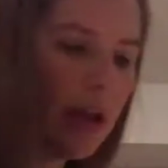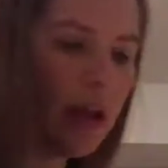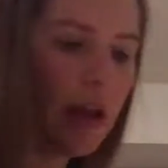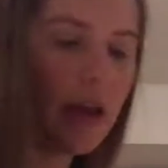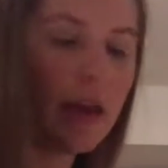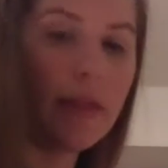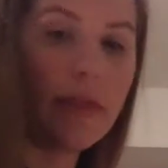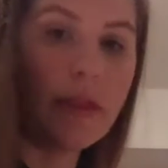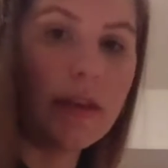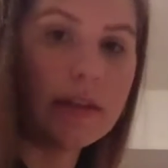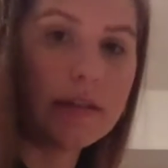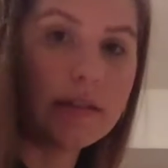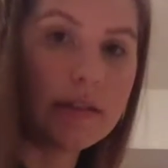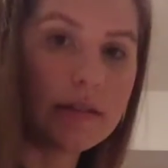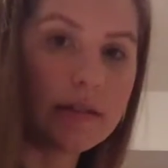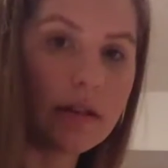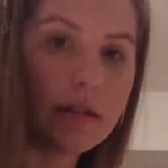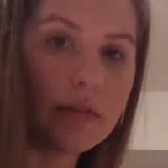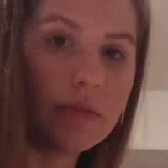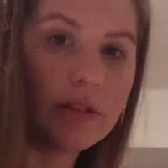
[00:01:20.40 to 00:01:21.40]
And this
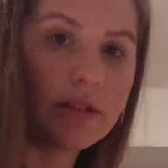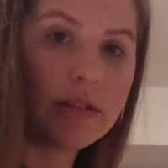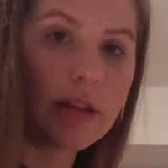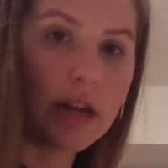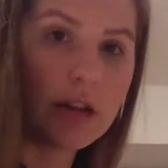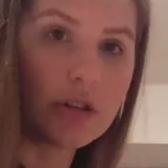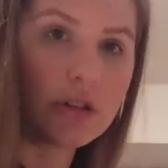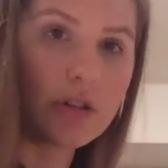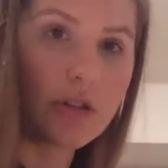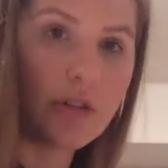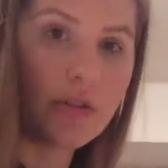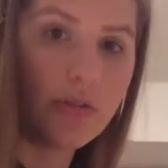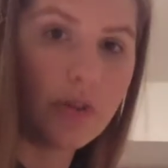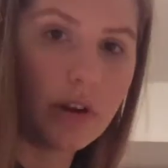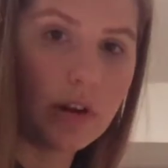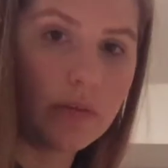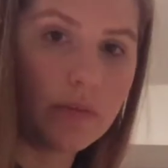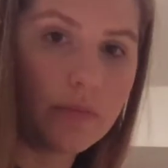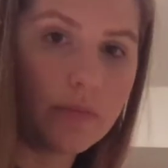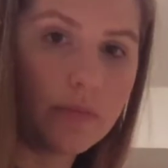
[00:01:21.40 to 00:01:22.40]
is going to be section 3.